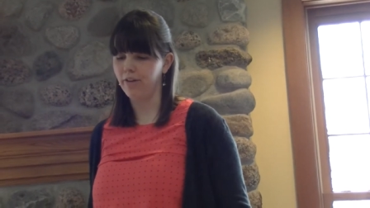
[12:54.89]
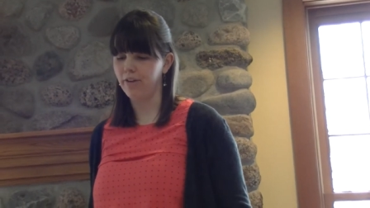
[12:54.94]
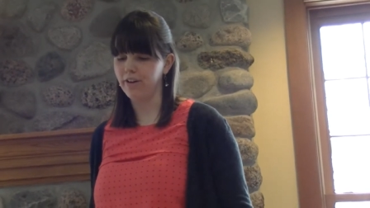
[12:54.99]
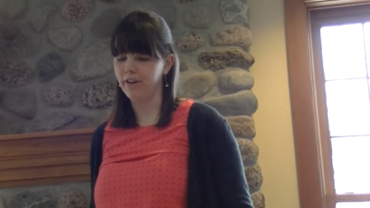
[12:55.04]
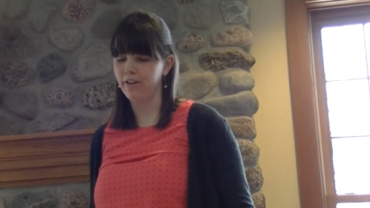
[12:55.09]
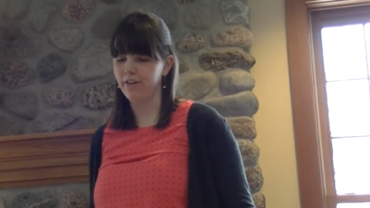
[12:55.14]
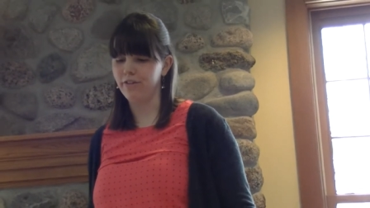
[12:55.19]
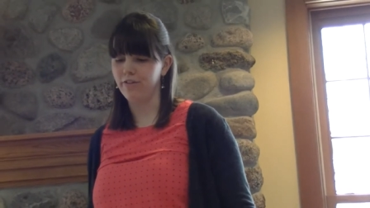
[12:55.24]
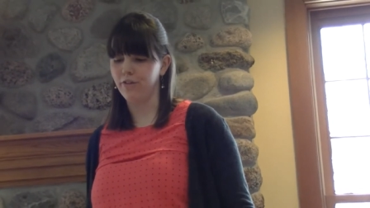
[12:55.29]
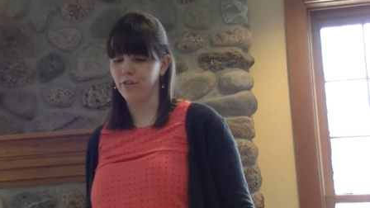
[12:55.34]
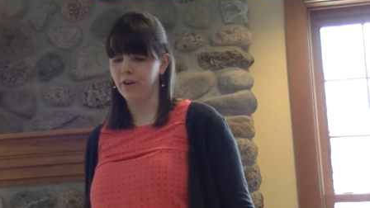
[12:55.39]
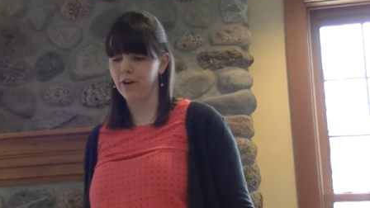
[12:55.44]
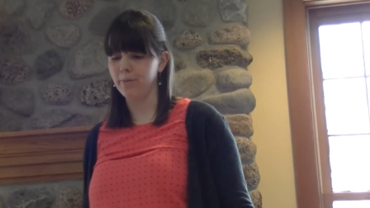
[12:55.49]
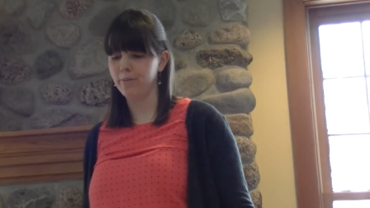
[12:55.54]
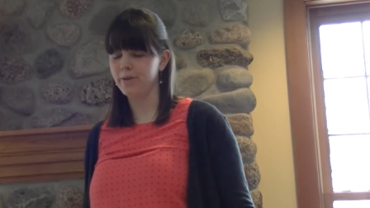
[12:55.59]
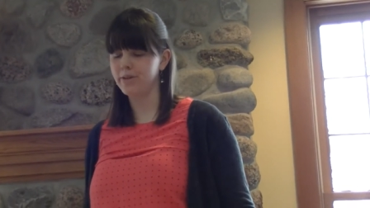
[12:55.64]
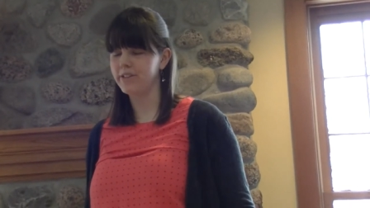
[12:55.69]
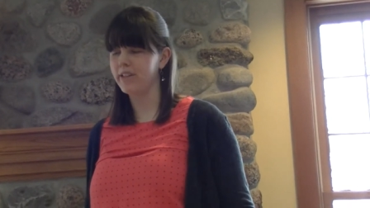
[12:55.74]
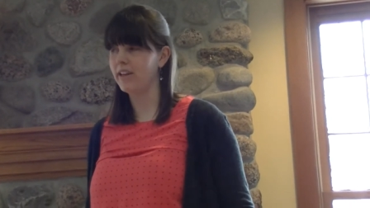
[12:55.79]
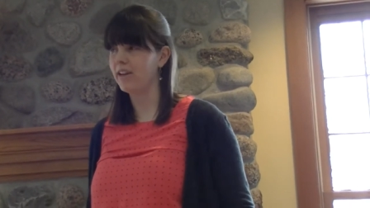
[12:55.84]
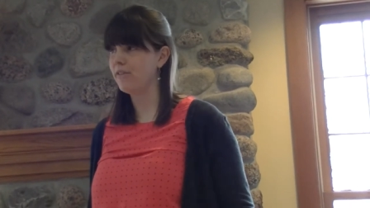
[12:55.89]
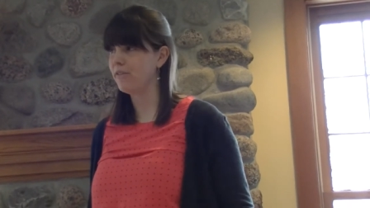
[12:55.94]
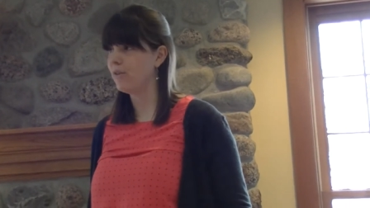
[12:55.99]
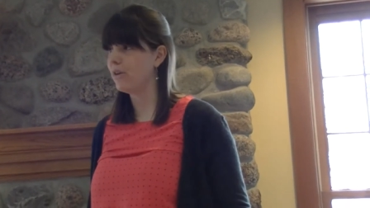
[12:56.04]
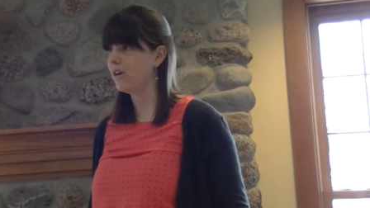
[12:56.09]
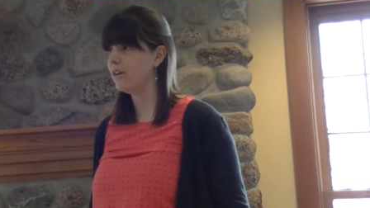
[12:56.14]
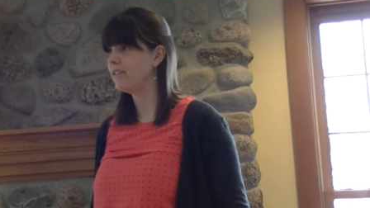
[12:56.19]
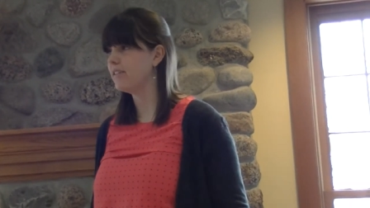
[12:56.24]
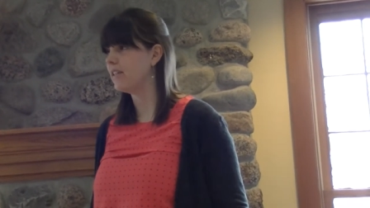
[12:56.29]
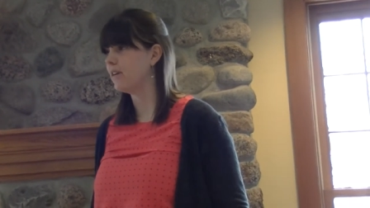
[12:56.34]
30 to 40% of
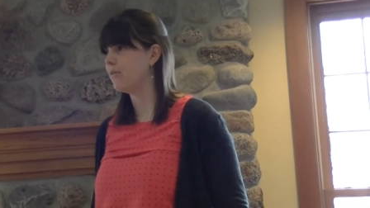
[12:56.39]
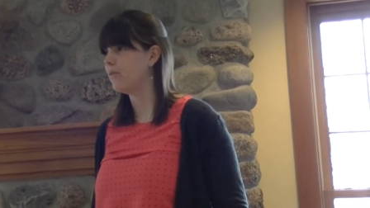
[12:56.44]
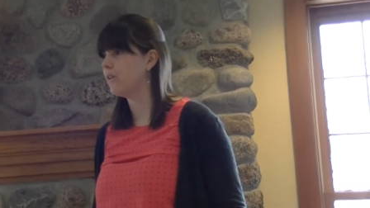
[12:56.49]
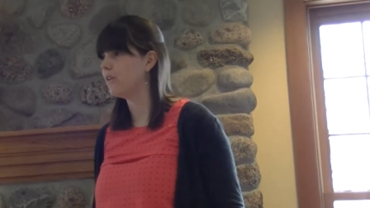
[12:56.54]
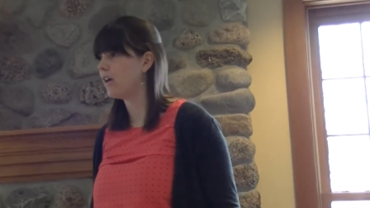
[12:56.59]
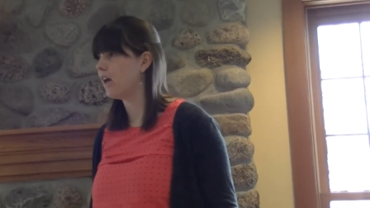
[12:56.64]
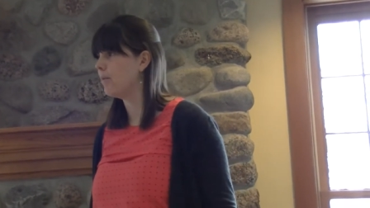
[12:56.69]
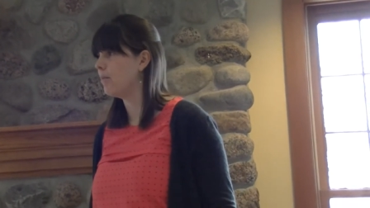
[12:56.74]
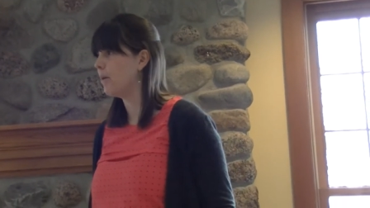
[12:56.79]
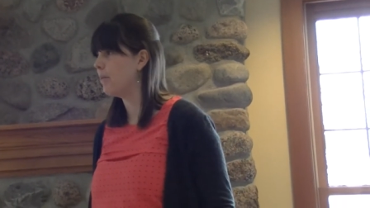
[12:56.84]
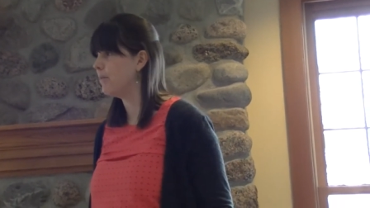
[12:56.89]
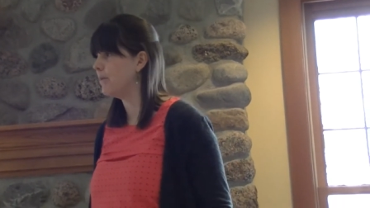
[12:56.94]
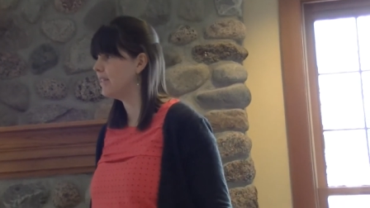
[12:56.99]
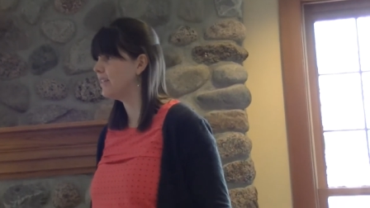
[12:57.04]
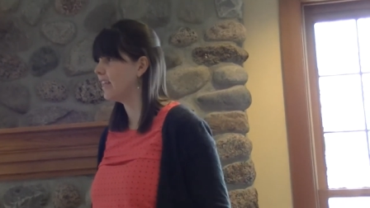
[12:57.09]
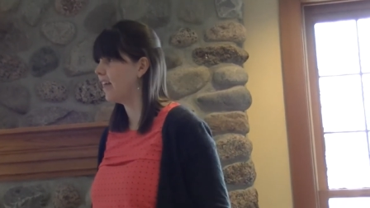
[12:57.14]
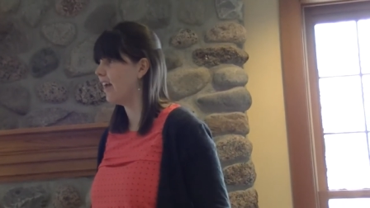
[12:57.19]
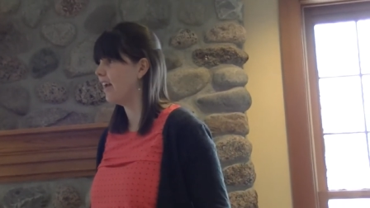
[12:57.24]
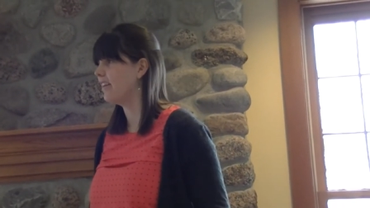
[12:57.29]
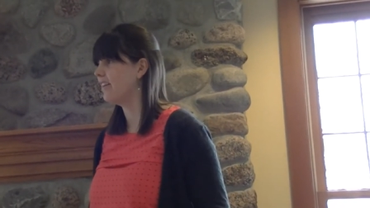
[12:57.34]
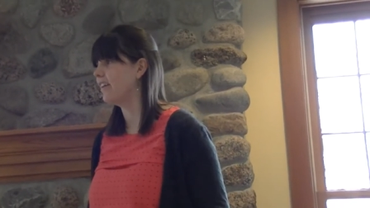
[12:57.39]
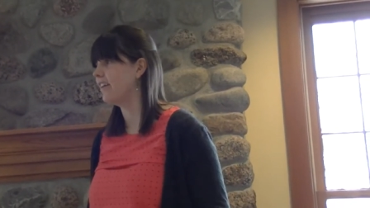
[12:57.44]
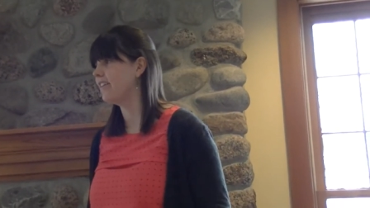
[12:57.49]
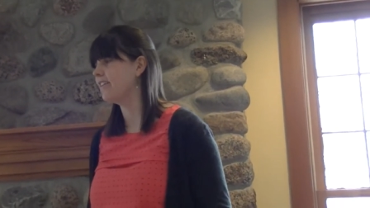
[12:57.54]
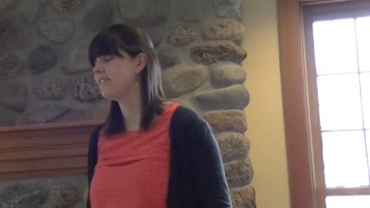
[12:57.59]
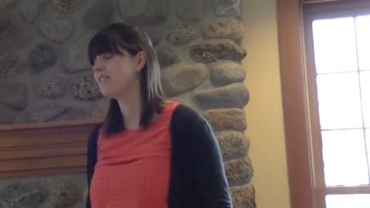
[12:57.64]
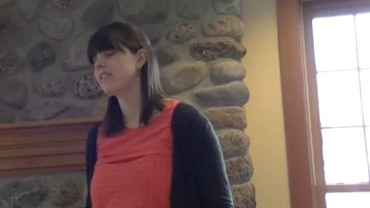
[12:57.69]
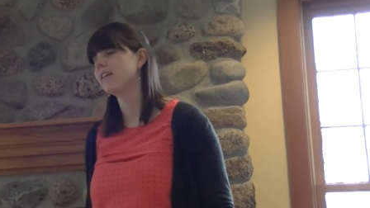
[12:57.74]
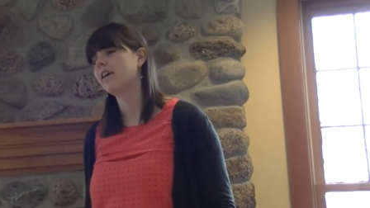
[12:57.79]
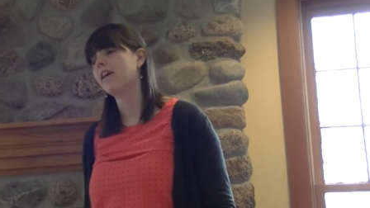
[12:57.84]
words that will come up as
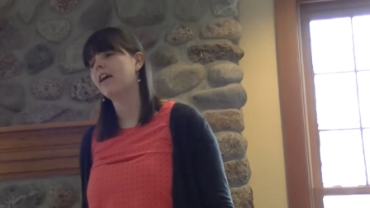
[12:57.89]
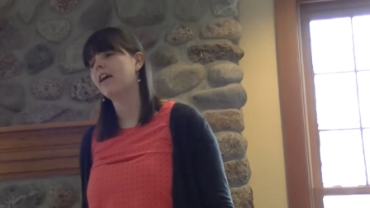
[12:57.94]
cognates